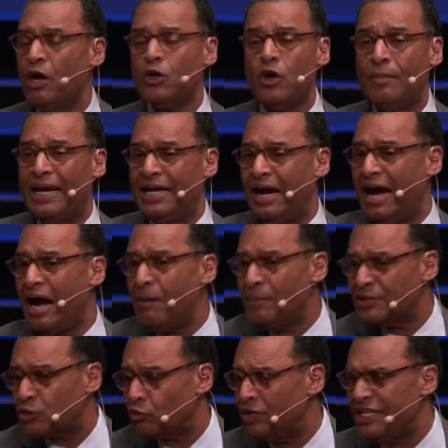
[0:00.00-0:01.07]
no matter how
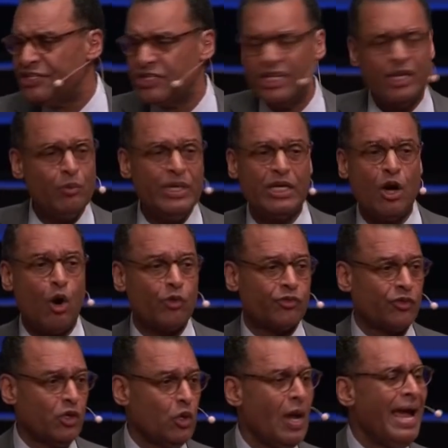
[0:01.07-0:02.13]
much reasoning we go
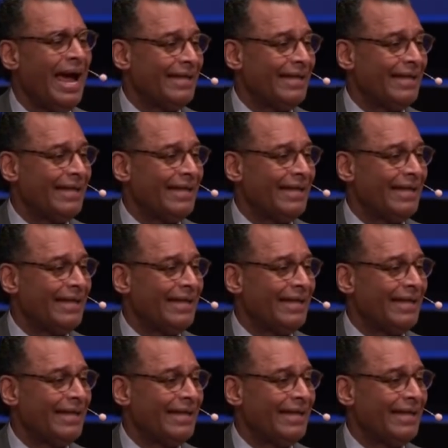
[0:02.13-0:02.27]
through,